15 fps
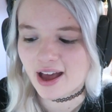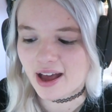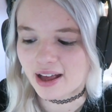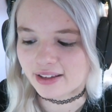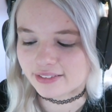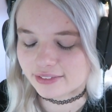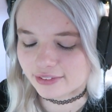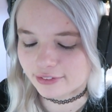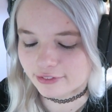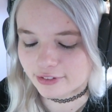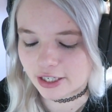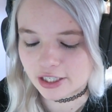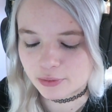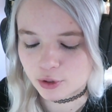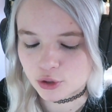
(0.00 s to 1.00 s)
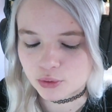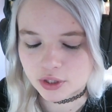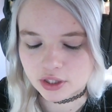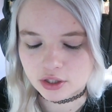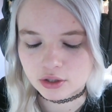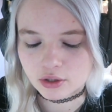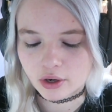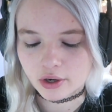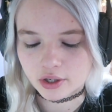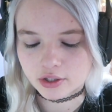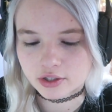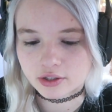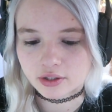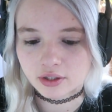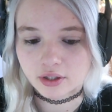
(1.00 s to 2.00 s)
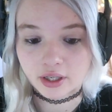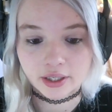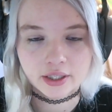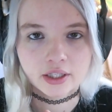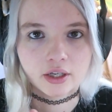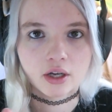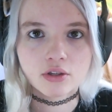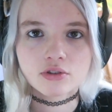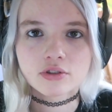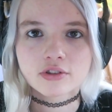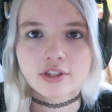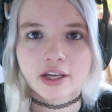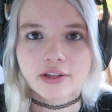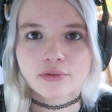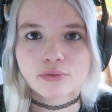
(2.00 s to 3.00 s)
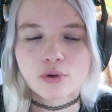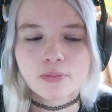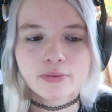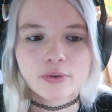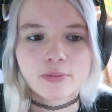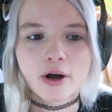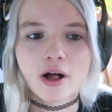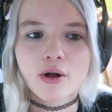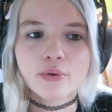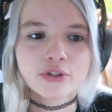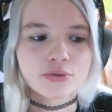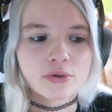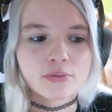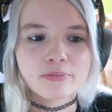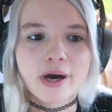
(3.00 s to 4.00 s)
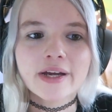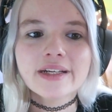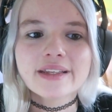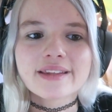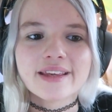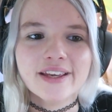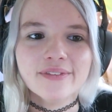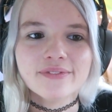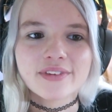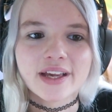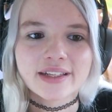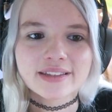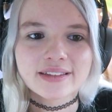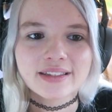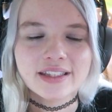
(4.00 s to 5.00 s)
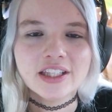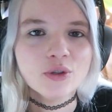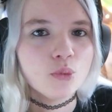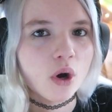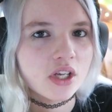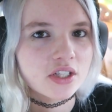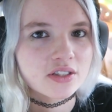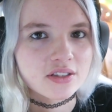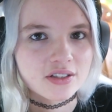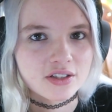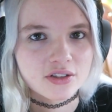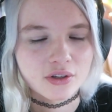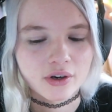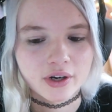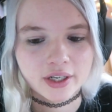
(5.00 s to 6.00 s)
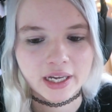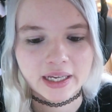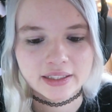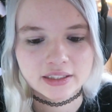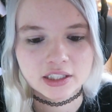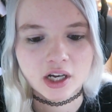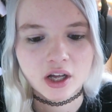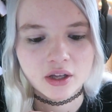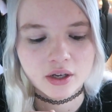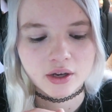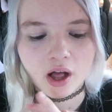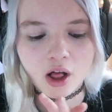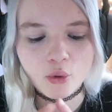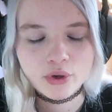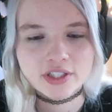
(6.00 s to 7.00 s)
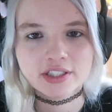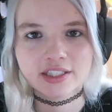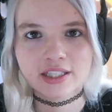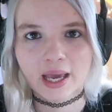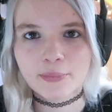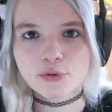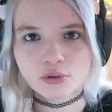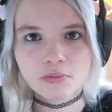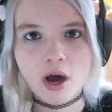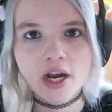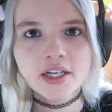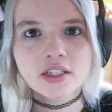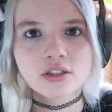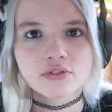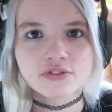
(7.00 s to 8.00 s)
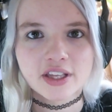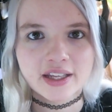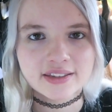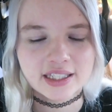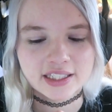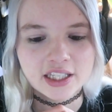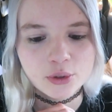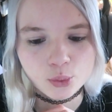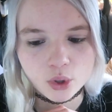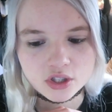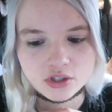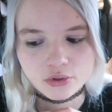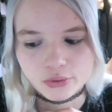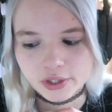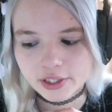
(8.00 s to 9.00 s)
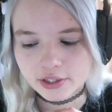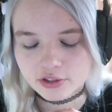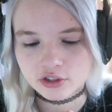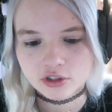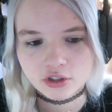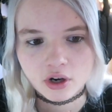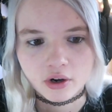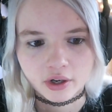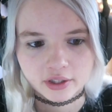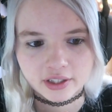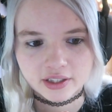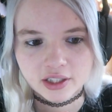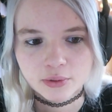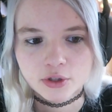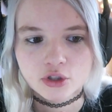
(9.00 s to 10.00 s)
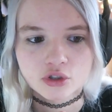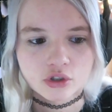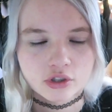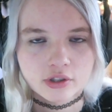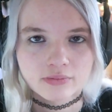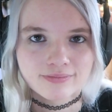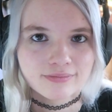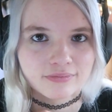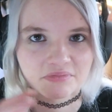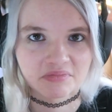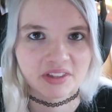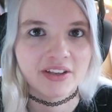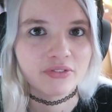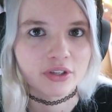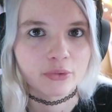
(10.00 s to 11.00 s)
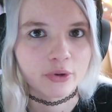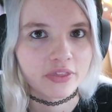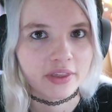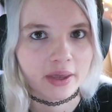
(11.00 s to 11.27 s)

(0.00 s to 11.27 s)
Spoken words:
And when he was with the Starks, like, he also said, Rob always reminded him that he wasn't a Stark, and he always kept reminded of that he wasn't really a Stark, that he was just living with